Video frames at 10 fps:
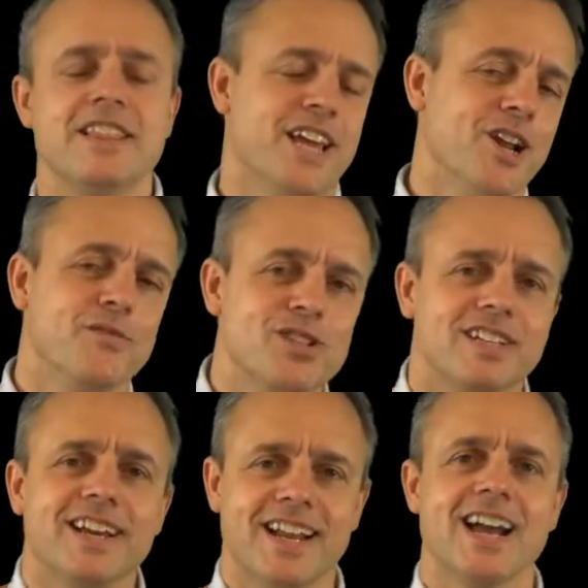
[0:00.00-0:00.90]
Then
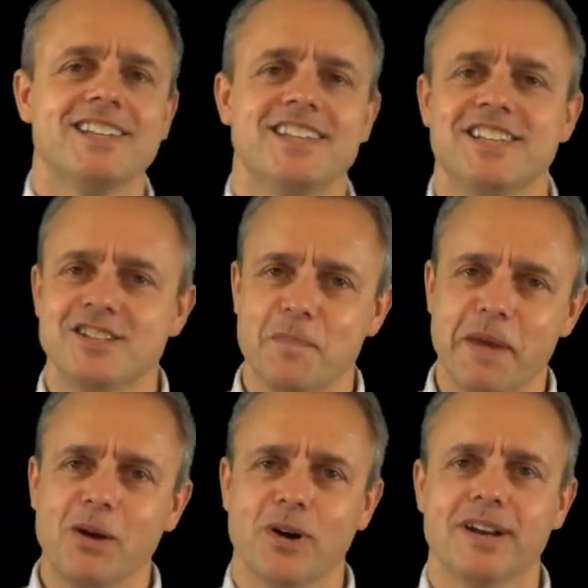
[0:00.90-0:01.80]
obviously analysis is the
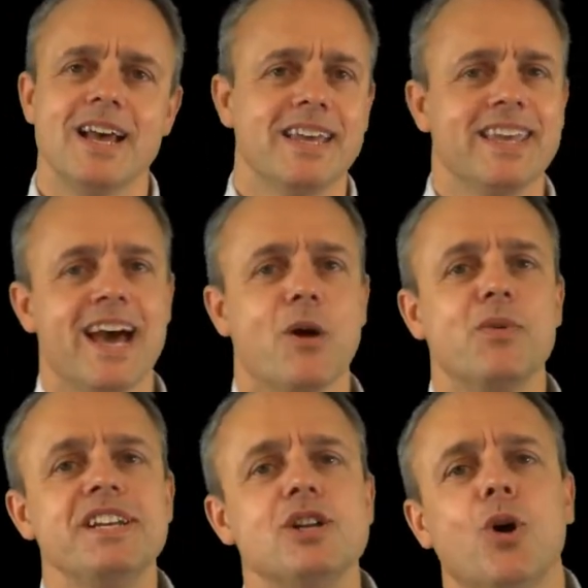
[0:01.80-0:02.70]
big one. Yeah,
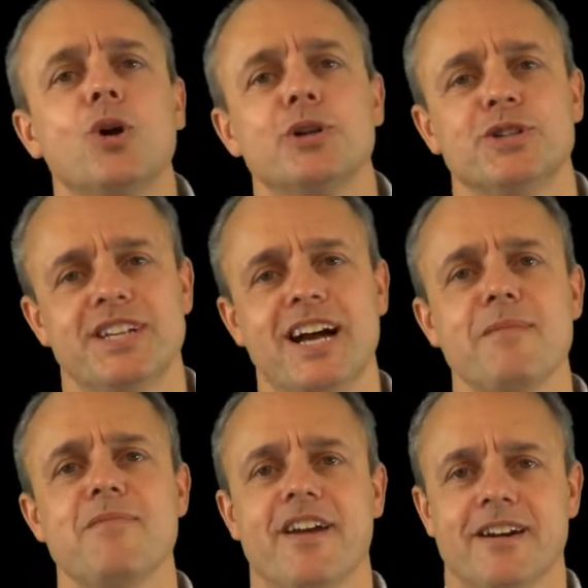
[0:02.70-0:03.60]
we need all your
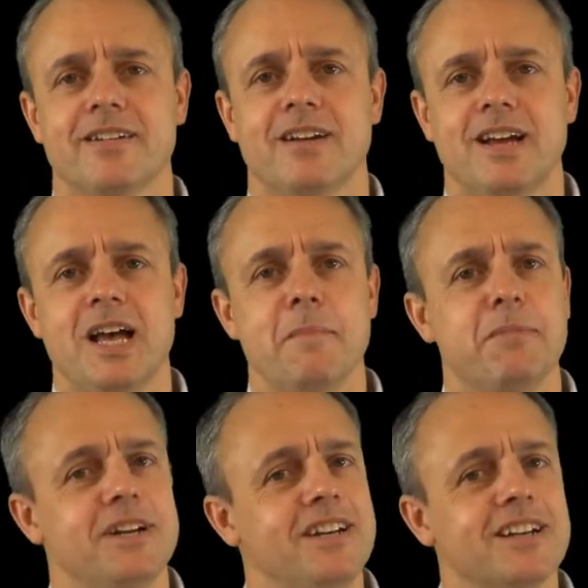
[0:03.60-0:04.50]
time there,
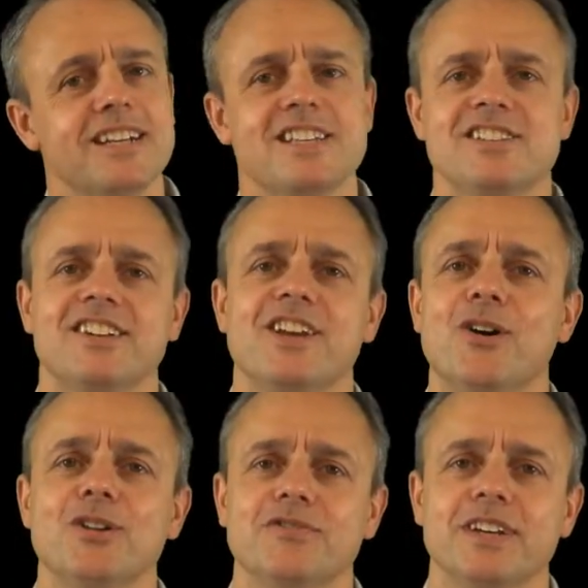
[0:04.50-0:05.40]
but not necessarily
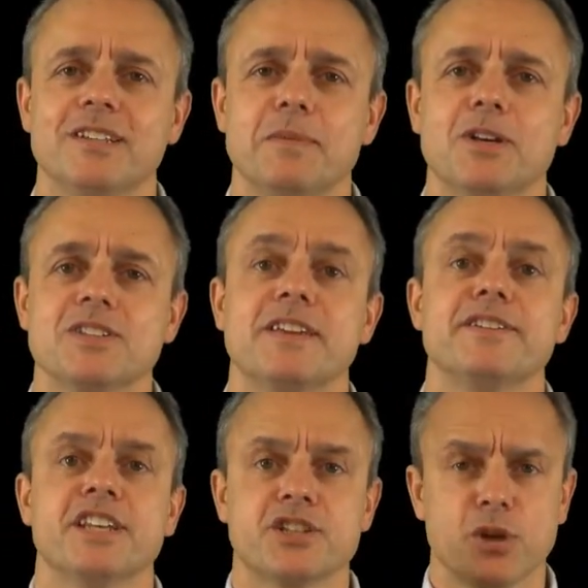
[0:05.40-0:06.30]
all of it, because there
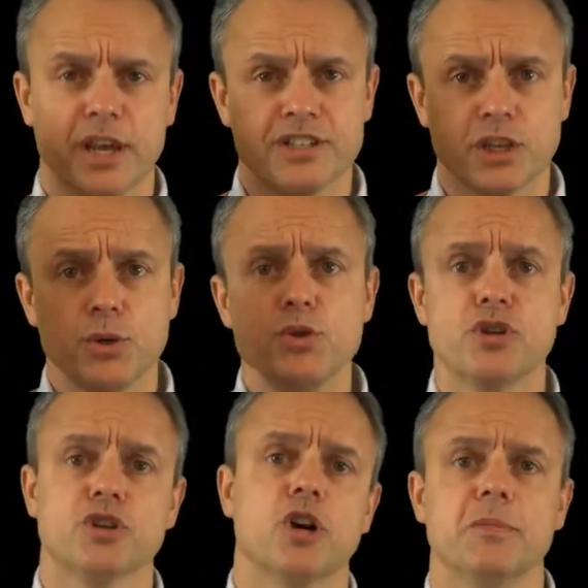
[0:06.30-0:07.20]
is
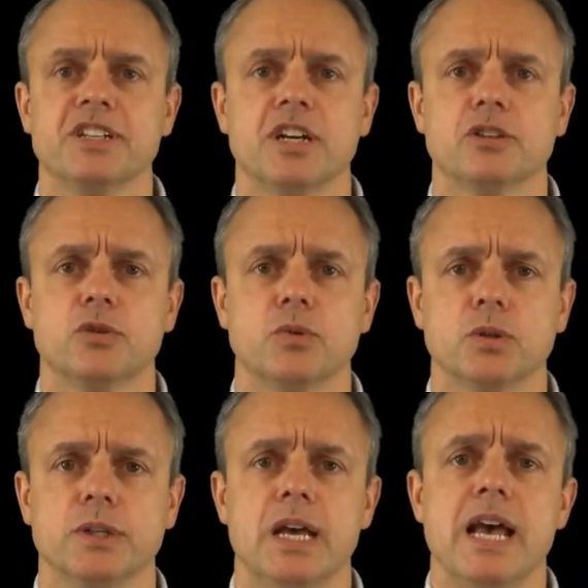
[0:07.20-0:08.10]
execution coming down the
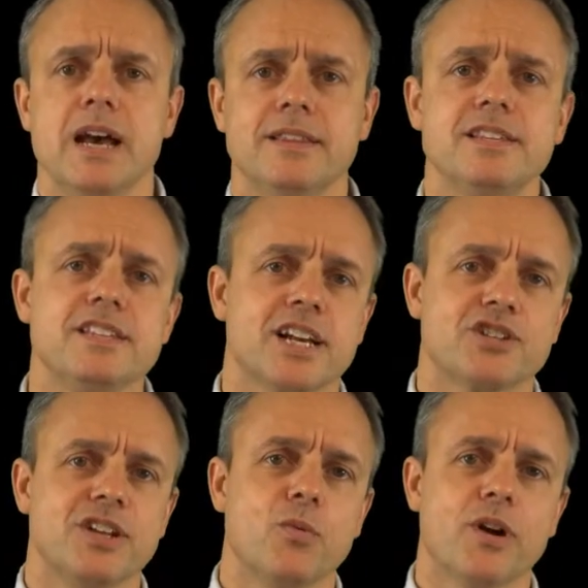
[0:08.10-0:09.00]
road. And this is
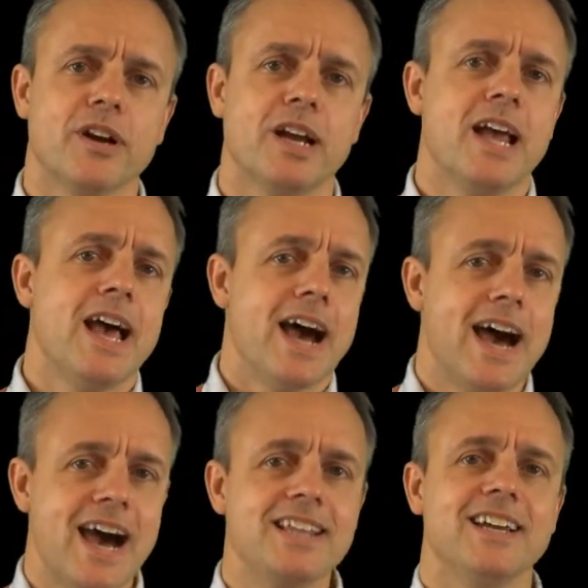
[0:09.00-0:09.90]
actually where
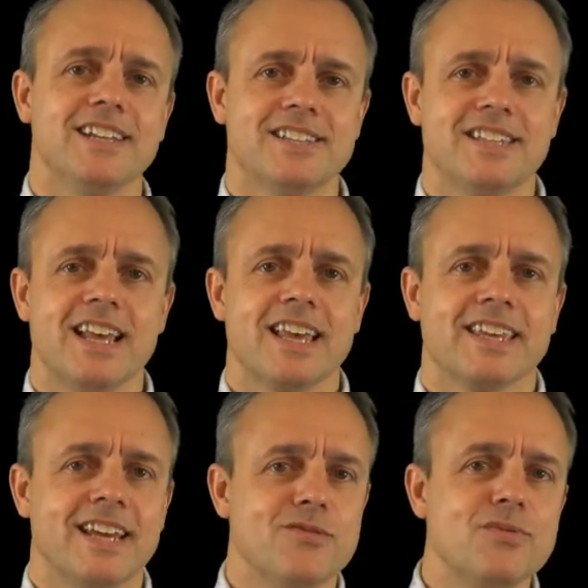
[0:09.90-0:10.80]
analysts
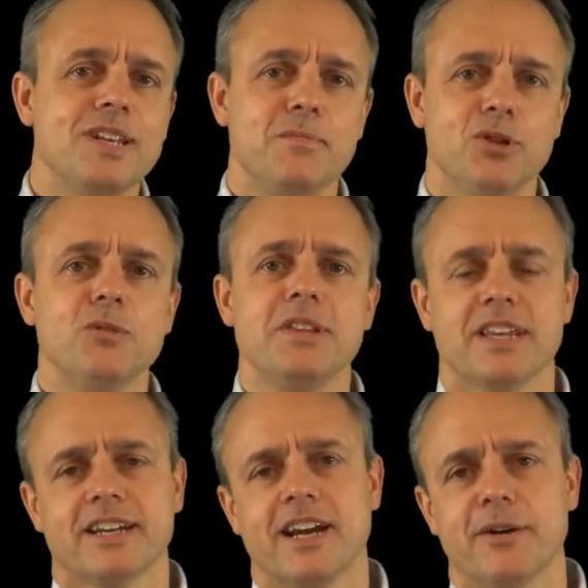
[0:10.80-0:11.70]
can really bloom in
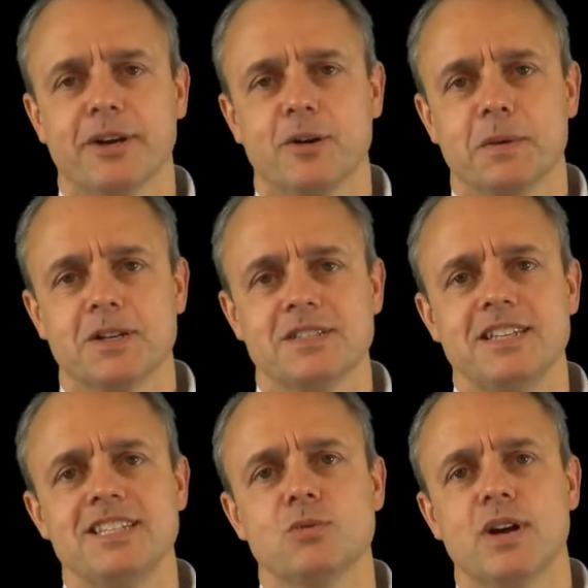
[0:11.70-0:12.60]
their career, because
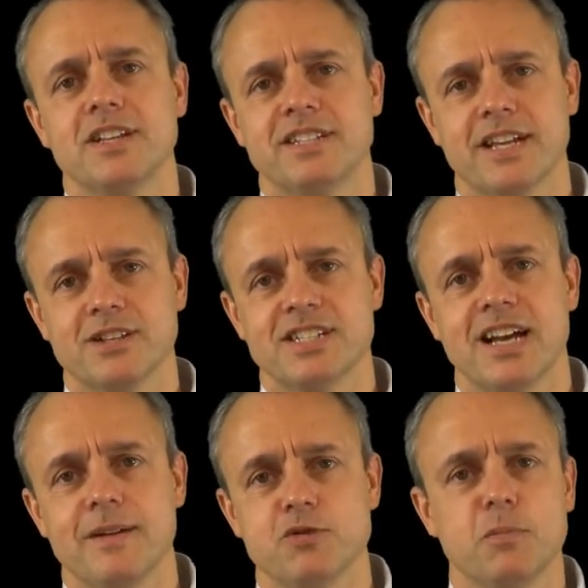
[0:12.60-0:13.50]
this is where they take the
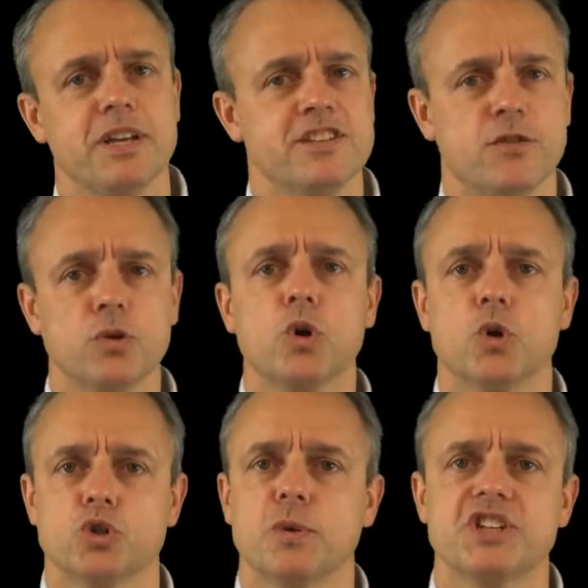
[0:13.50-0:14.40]
time to place phone
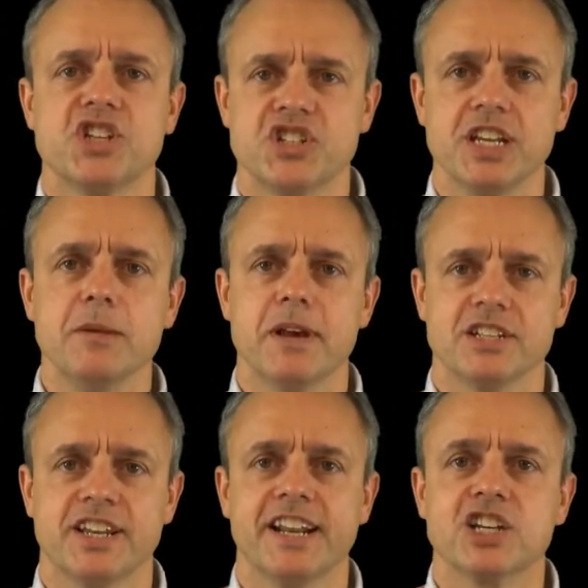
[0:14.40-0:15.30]
calls, to exchange
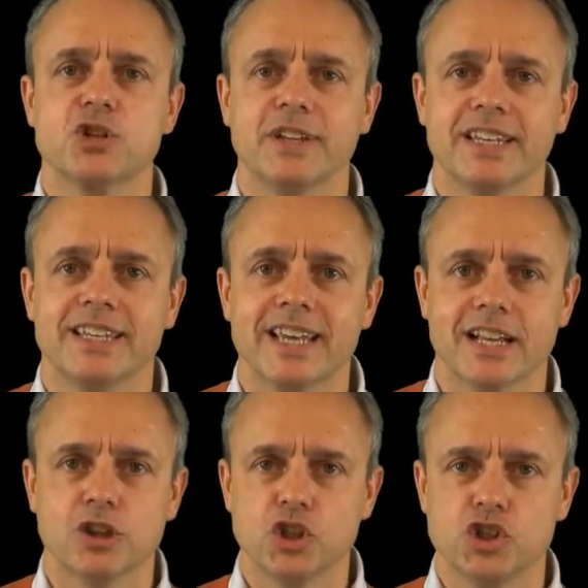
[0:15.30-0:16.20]
emails, and actually
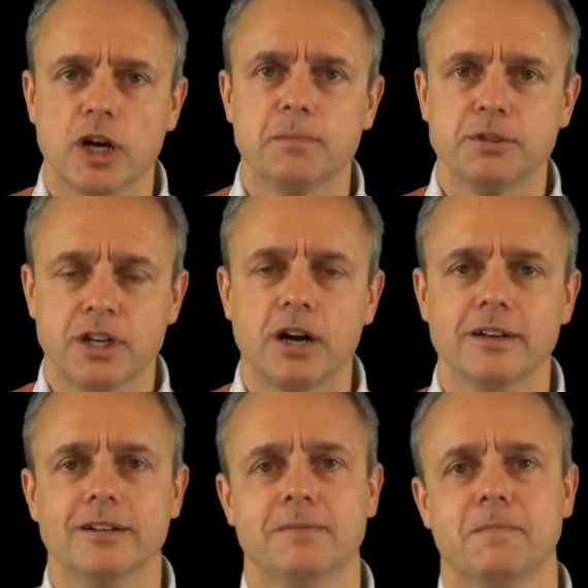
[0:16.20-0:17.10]
get the job done.